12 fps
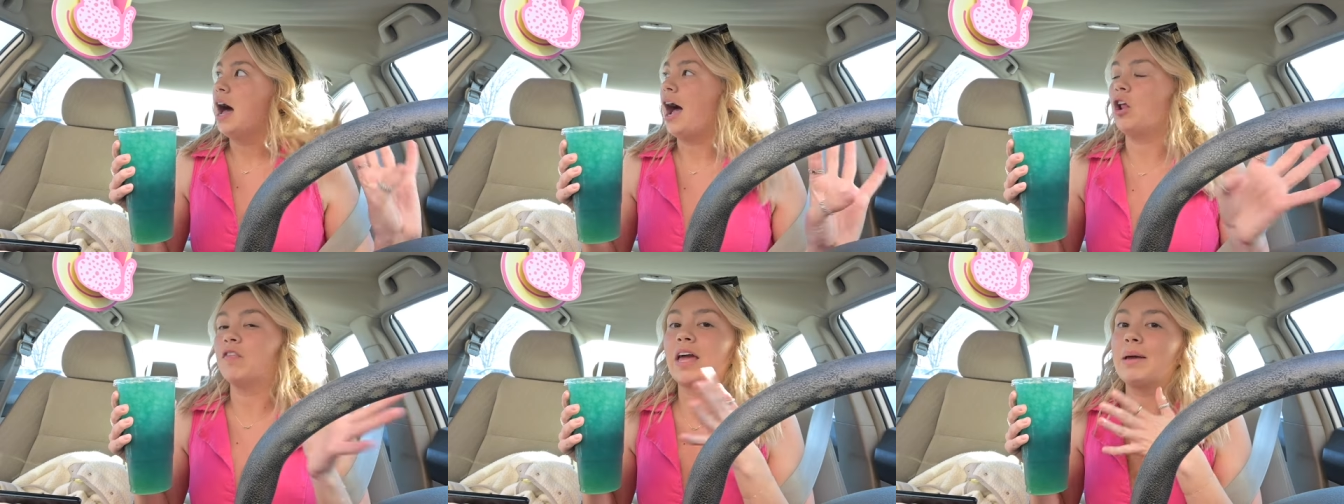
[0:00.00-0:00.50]
I
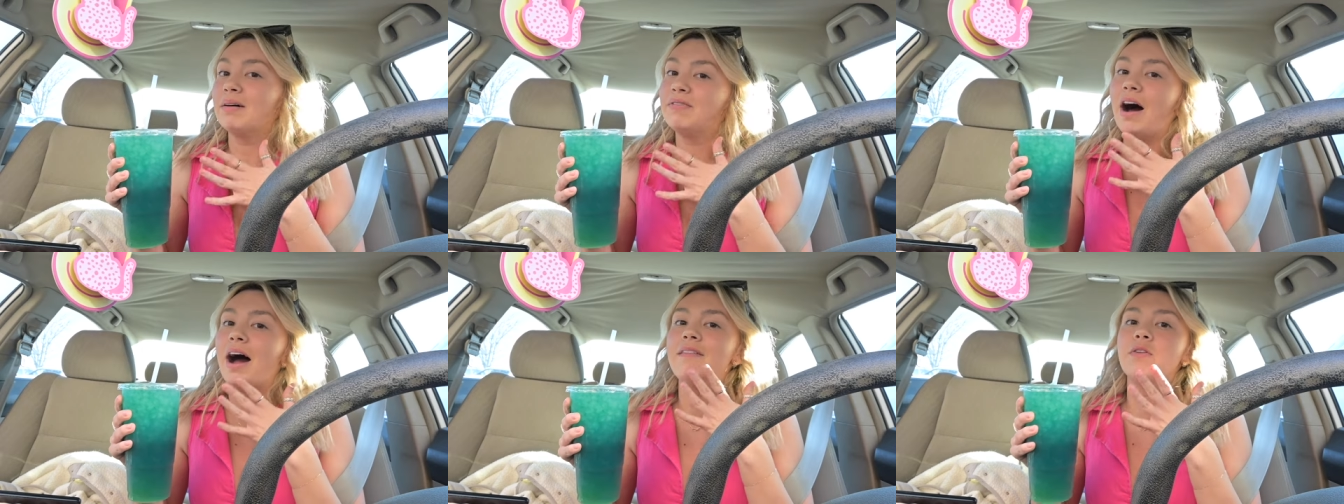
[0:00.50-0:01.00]
know if I came at
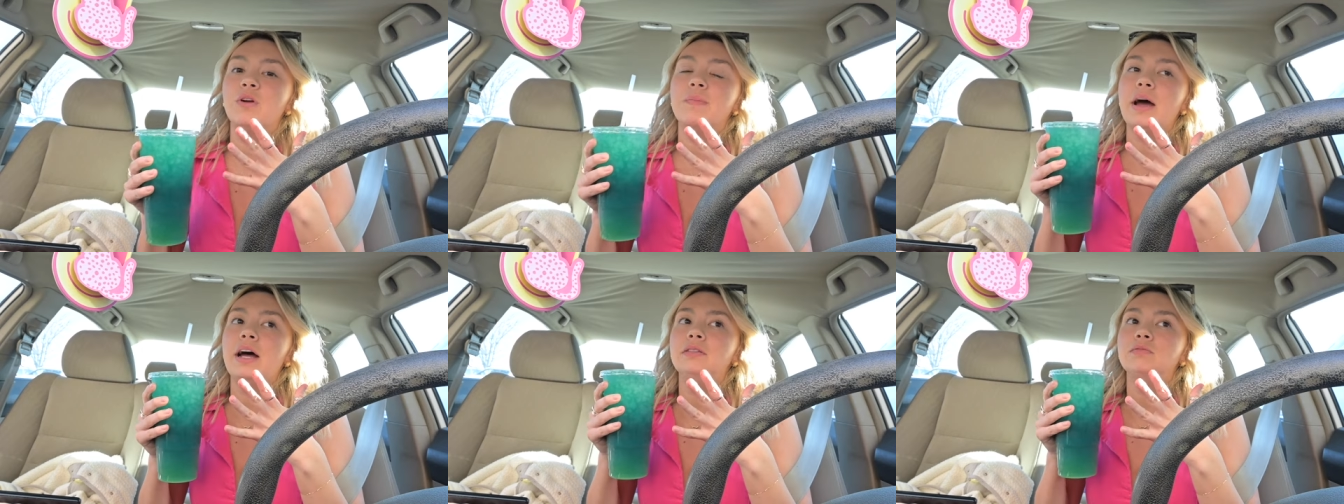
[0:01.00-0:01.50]
five it would
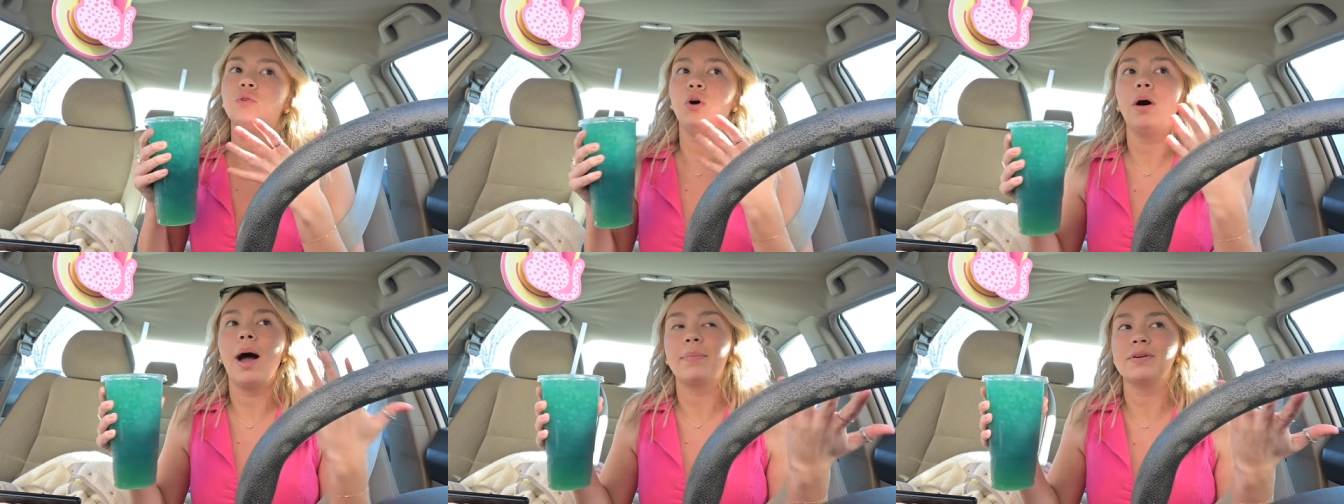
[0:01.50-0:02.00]
have been
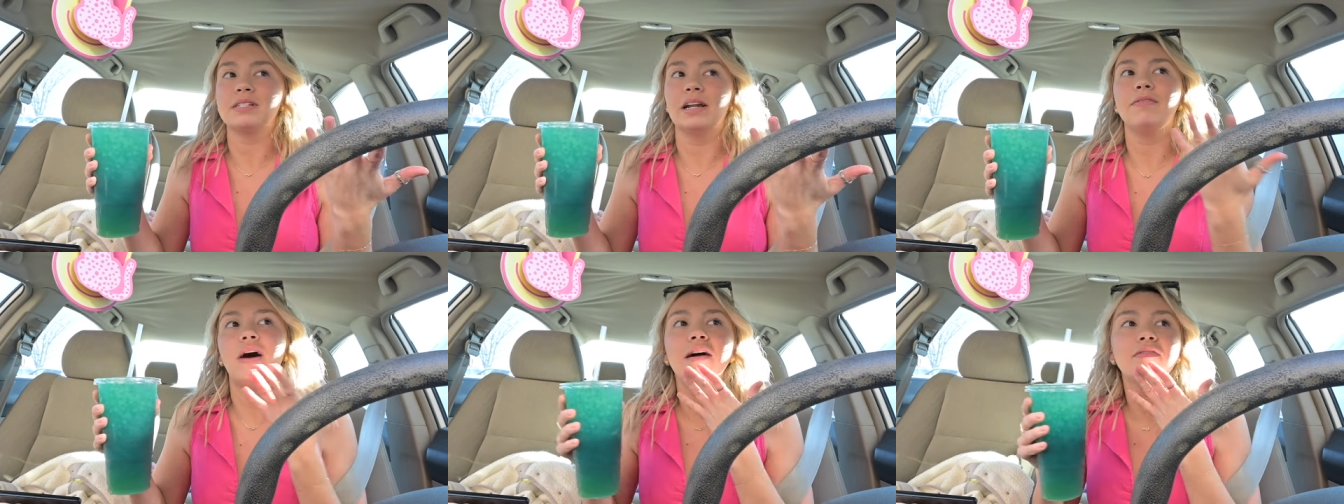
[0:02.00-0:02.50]
well I present
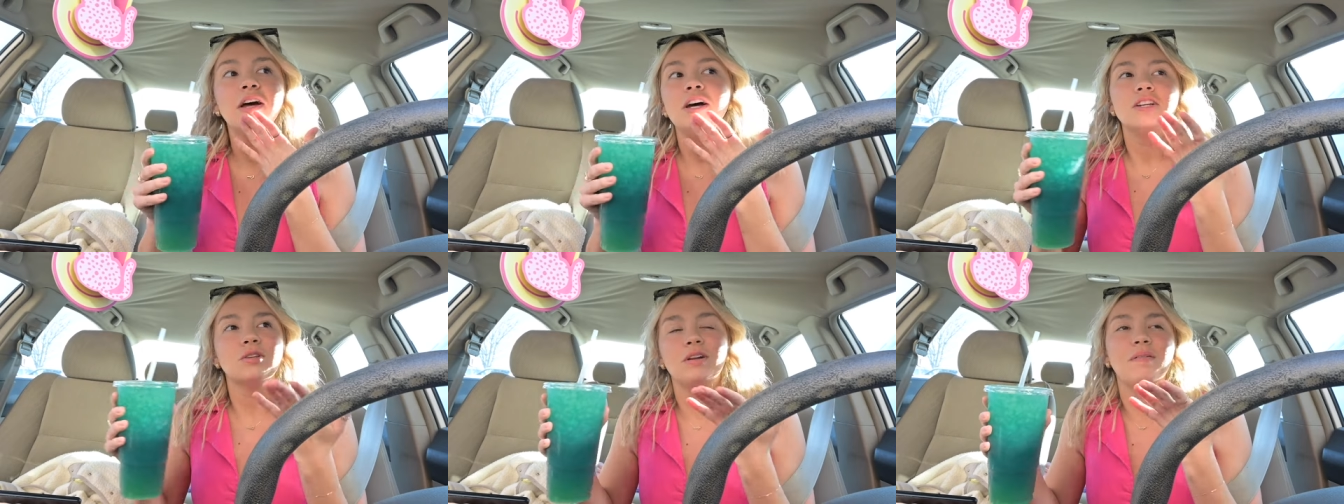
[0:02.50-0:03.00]
at five
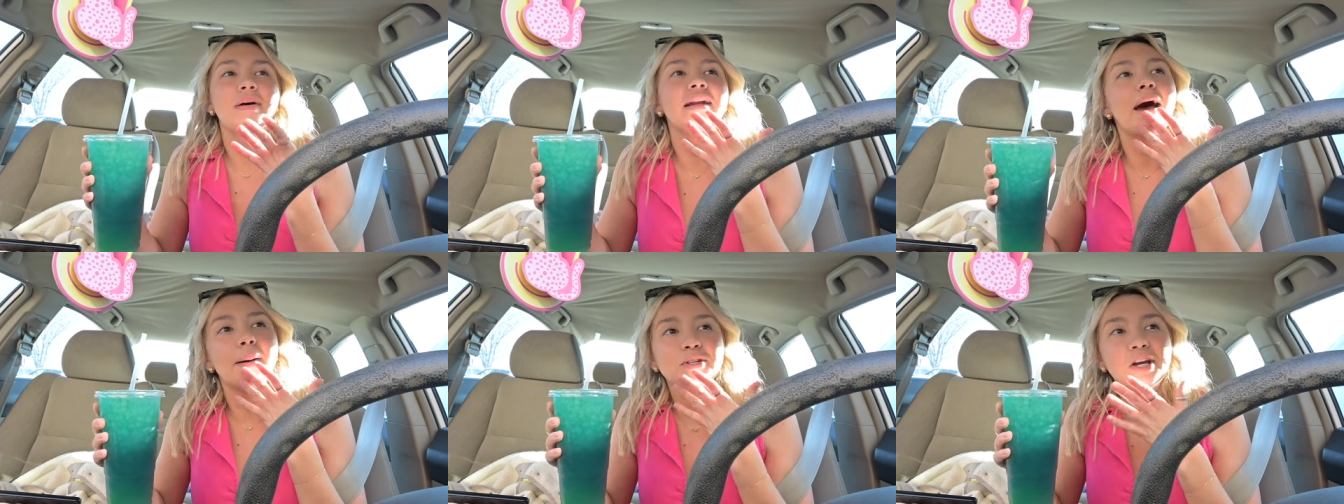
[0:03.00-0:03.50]
so I knew it had an
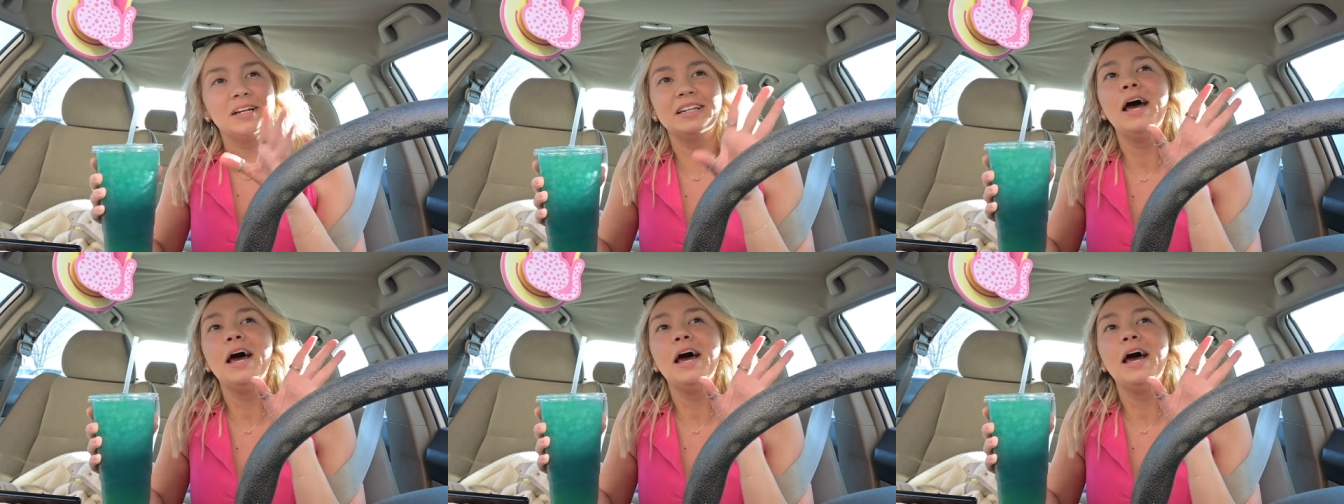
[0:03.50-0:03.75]
option